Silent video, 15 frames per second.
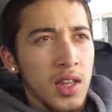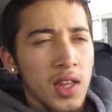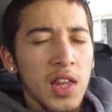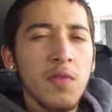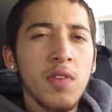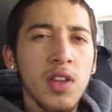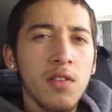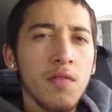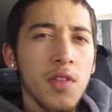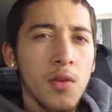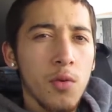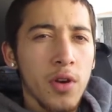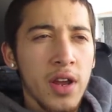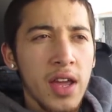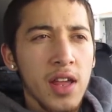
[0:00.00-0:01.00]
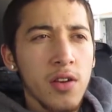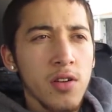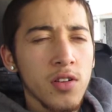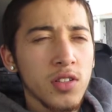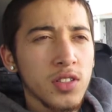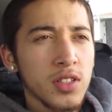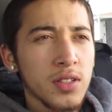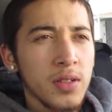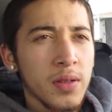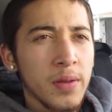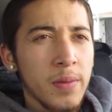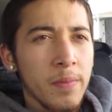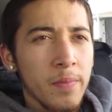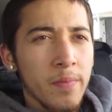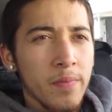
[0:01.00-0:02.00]
Even if they were haters,
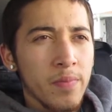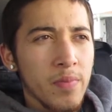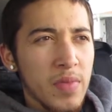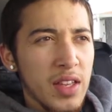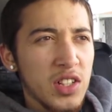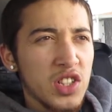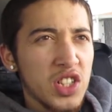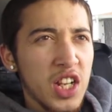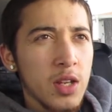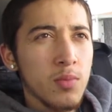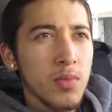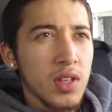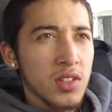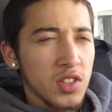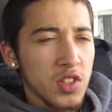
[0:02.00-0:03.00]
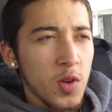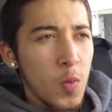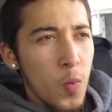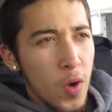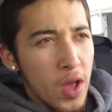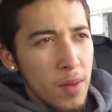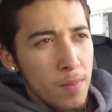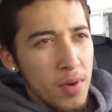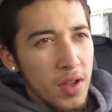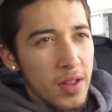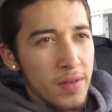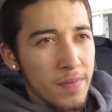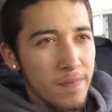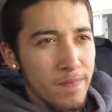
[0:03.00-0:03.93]
it shaped me in some way, but